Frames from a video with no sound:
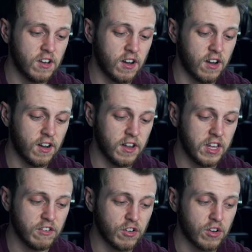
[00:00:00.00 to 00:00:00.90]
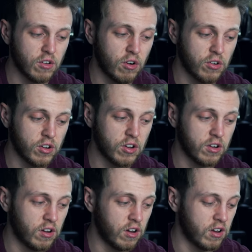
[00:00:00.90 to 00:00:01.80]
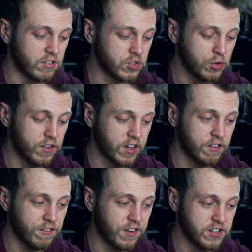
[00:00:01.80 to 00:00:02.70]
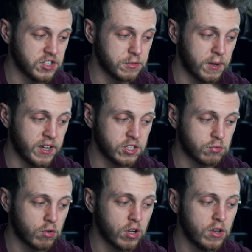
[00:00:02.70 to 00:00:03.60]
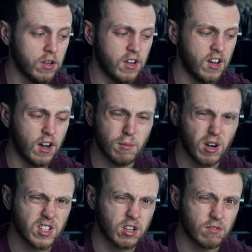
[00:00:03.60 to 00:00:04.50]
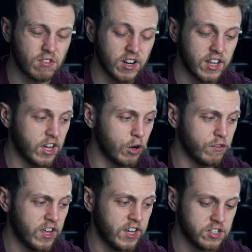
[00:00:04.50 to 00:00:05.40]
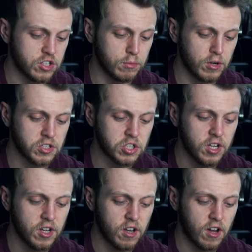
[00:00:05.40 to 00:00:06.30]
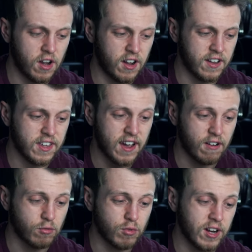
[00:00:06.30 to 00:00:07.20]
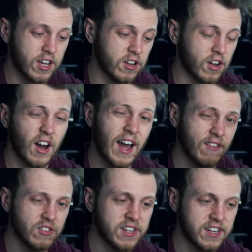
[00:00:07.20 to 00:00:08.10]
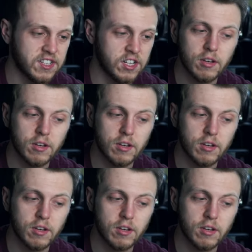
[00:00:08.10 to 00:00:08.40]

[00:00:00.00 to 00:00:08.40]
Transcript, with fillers: uh, and even on a, a, sort of like a faster paced run, um, I don't really overheat too much. Uh, yeah, really good. I haven't tested